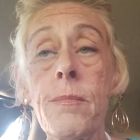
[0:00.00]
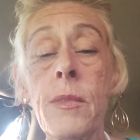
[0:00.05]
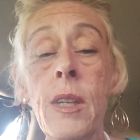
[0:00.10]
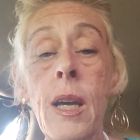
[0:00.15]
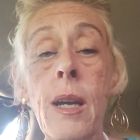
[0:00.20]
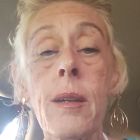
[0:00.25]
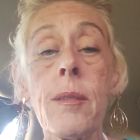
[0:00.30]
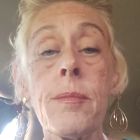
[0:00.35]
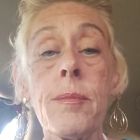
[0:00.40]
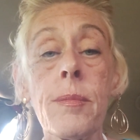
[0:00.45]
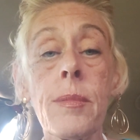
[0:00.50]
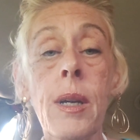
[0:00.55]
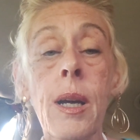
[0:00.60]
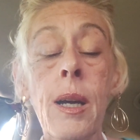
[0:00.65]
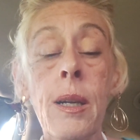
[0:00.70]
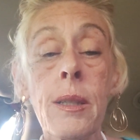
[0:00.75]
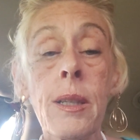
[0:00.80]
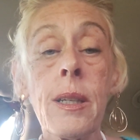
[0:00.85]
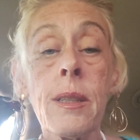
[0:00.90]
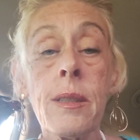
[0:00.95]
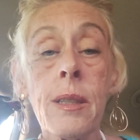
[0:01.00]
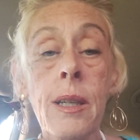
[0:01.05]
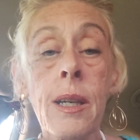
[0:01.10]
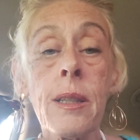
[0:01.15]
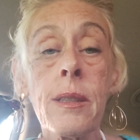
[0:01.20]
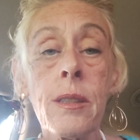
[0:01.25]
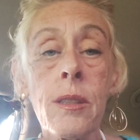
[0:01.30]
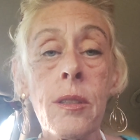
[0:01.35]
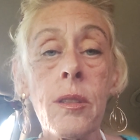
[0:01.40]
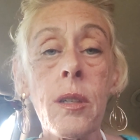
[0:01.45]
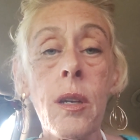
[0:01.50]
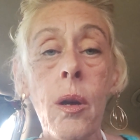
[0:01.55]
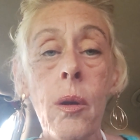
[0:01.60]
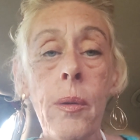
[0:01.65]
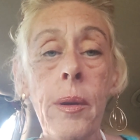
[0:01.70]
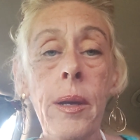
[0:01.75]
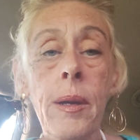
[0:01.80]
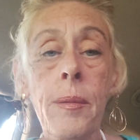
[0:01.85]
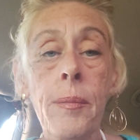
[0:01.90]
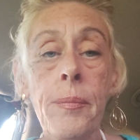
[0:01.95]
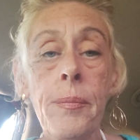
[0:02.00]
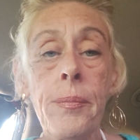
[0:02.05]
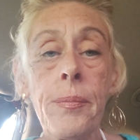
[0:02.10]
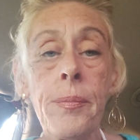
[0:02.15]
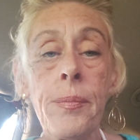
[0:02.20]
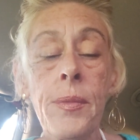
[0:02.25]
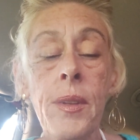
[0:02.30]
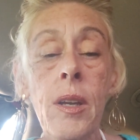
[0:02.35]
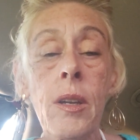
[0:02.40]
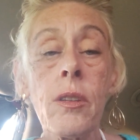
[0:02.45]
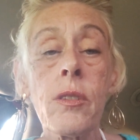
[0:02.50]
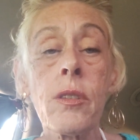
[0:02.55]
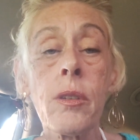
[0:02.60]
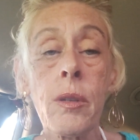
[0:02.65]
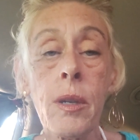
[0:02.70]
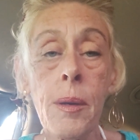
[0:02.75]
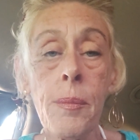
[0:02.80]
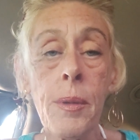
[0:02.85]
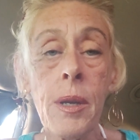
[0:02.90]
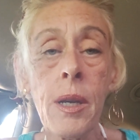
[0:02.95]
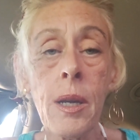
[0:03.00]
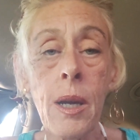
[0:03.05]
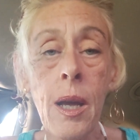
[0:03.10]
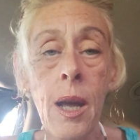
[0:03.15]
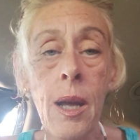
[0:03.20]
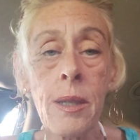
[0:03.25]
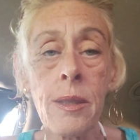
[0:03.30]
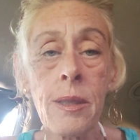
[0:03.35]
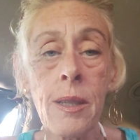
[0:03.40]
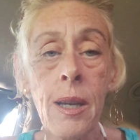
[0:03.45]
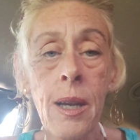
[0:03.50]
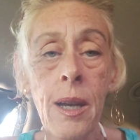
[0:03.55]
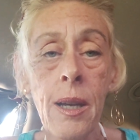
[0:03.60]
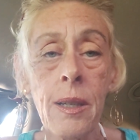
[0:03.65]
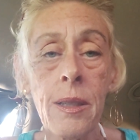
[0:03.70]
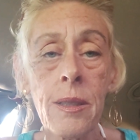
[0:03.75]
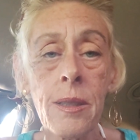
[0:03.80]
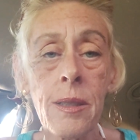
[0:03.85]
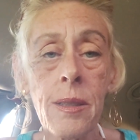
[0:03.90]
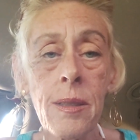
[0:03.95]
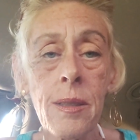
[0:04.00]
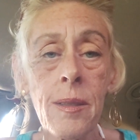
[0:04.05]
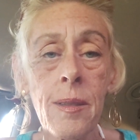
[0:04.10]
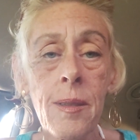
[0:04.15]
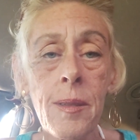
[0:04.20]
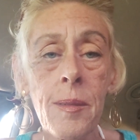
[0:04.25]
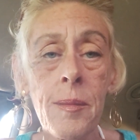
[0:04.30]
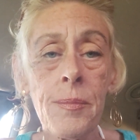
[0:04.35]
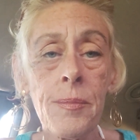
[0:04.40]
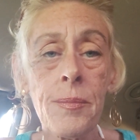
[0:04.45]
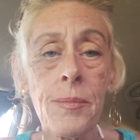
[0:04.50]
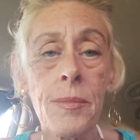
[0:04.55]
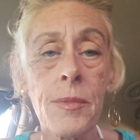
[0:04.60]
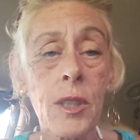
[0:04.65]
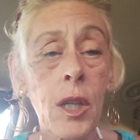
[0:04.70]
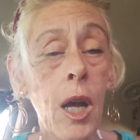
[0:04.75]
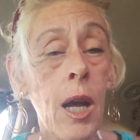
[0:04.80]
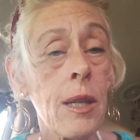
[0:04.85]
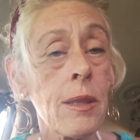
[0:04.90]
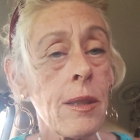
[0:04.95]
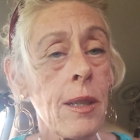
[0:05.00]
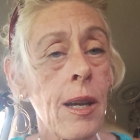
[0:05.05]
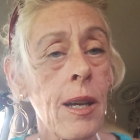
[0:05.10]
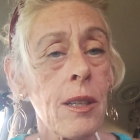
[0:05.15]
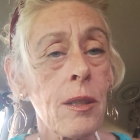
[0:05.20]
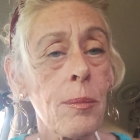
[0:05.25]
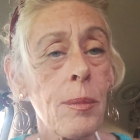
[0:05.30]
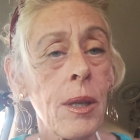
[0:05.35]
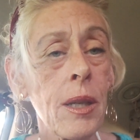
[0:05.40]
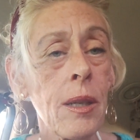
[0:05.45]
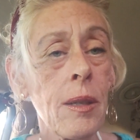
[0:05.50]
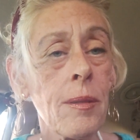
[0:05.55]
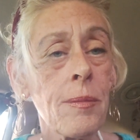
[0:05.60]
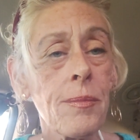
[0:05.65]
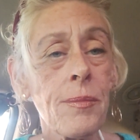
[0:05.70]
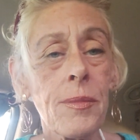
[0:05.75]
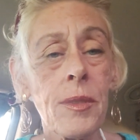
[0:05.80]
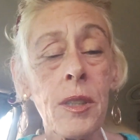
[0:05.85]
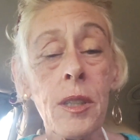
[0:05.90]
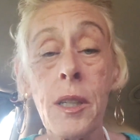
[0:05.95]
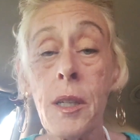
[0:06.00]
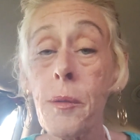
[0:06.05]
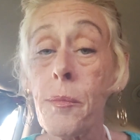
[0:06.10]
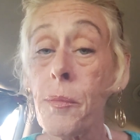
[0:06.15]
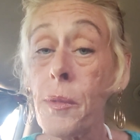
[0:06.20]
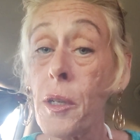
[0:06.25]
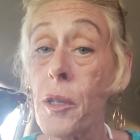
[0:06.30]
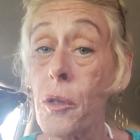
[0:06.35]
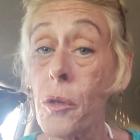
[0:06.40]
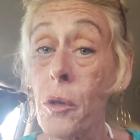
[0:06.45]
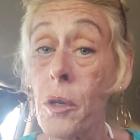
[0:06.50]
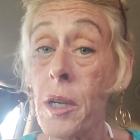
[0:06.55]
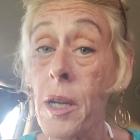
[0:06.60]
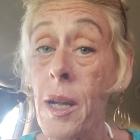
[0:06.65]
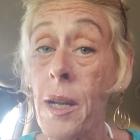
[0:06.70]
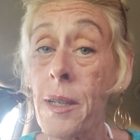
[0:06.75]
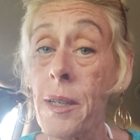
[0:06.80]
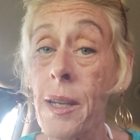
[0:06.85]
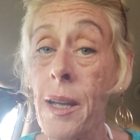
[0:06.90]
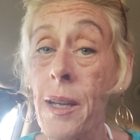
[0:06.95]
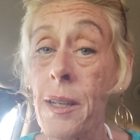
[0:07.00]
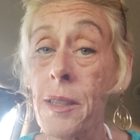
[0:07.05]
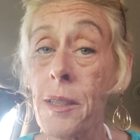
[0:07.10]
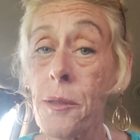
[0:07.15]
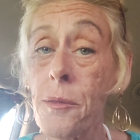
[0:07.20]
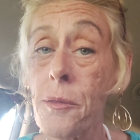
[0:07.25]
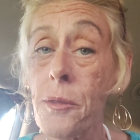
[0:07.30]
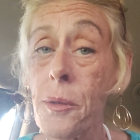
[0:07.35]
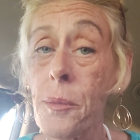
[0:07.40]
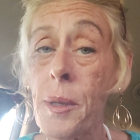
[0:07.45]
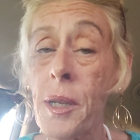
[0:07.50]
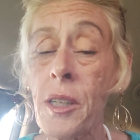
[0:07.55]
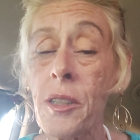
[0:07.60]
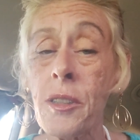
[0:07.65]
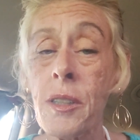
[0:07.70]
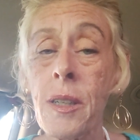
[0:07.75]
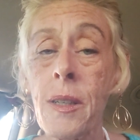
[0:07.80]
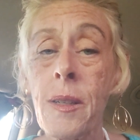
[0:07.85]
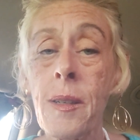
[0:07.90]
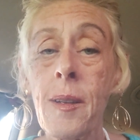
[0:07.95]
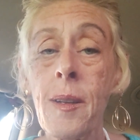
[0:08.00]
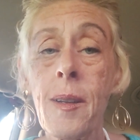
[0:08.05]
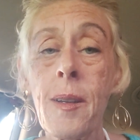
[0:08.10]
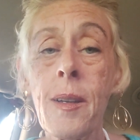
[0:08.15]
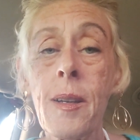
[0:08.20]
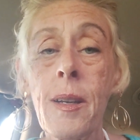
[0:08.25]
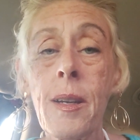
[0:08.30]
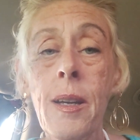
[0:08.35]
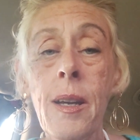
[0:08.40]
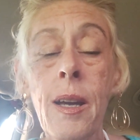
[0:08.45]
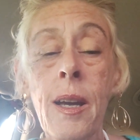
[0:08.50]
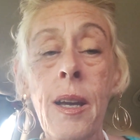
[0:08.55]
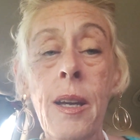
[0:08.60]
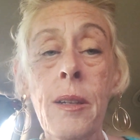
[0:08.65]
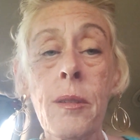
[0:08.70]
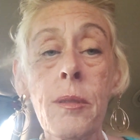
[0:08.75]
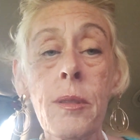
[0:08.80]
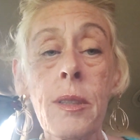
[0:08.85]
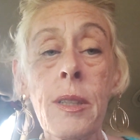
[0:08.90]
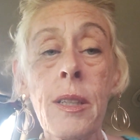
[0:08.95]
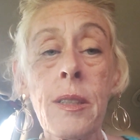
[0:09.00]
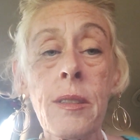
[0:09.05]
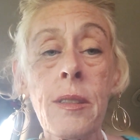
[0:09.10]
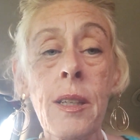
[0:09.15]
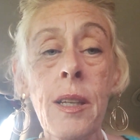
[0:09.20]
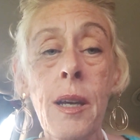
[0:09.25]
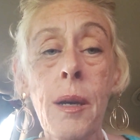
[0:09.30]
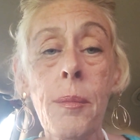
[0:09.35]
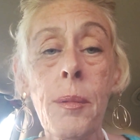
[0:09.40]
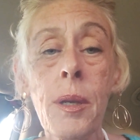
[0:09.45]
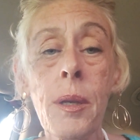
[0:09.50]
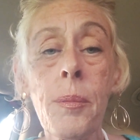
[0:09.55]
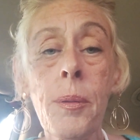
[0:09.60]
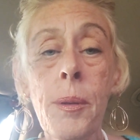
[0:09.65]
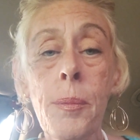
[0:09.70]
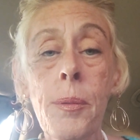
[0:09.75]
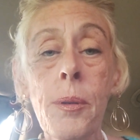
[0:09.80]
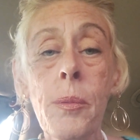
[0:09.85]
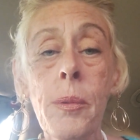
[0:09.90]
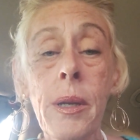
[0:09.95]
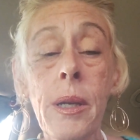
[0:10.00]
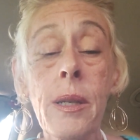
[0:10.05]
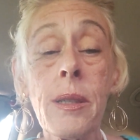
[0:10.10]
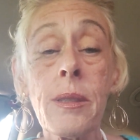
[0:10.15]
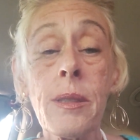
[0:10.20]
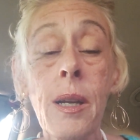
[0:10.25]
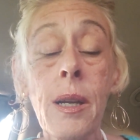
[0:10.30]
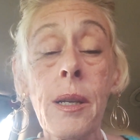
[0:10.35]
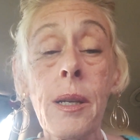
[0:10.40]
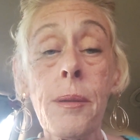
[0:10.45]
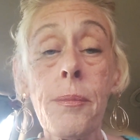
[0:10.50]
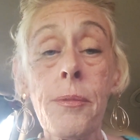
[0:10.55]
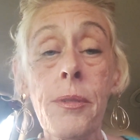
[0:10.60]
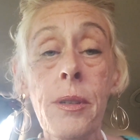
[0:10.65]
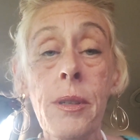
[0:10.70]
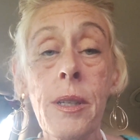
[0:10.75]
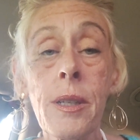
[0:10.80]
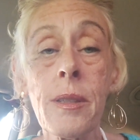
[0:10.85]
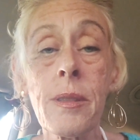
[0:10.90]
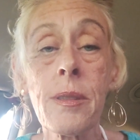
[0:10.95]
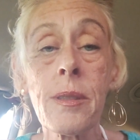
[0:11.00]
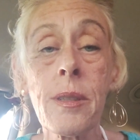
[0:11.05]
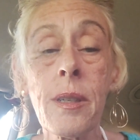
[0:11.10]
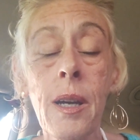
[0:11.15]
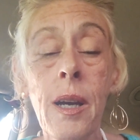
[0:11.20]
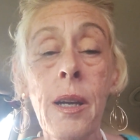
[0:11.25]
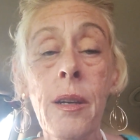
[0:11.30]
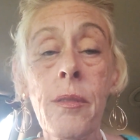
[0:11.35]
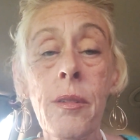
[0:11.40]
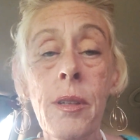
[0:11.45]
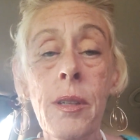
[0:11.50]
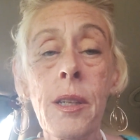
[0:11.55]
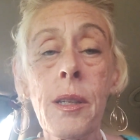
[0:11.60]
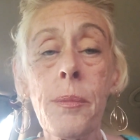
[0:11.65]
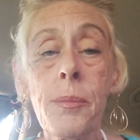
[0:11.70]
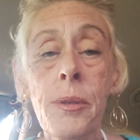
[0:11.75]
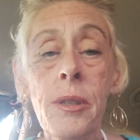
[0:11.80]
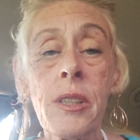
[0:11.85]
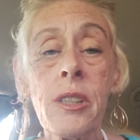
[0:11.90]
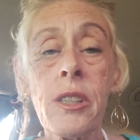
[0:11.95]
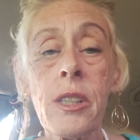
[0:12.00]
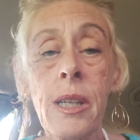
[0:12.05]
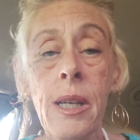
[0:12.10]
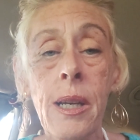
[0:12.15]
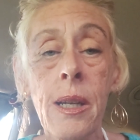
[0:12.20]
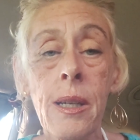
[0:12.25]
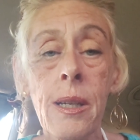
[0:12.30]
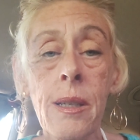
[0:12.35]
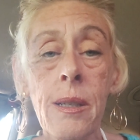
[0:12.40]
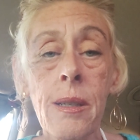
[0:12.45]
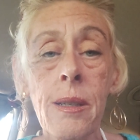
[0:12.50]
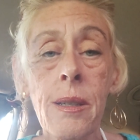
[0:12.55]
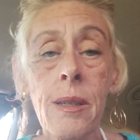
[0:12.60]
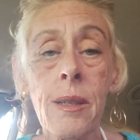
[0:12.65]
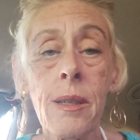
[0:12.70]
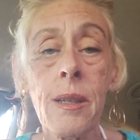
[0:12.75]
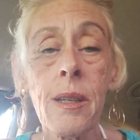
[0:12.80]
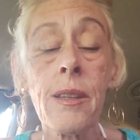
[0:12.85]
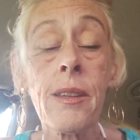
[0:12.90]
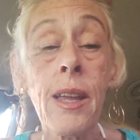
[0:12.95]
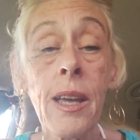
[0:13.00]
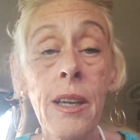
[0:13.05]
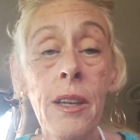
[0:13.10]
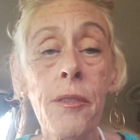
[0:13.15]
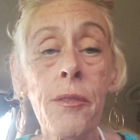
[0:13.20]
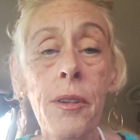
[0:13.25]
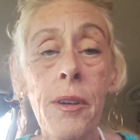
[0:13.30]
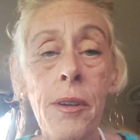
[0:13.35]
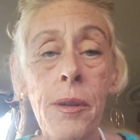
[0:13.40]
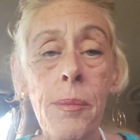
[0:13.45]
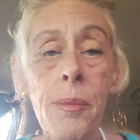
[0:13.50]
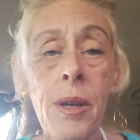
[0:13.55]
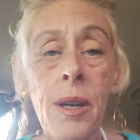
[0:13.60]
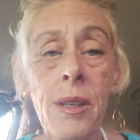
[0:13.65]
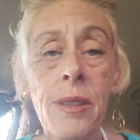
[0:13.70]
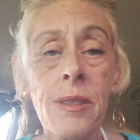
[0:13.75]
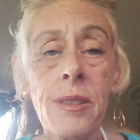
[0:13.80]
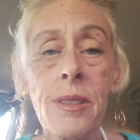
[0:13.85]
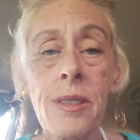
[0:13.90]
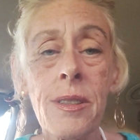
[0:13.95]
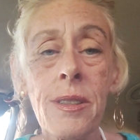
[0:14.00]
yeah, I'd like to get this going. So give me a contact. Contact me. Give me your contact information. And let's see how many people we can sign up for this. I'd really appreciate it. Thank you very much.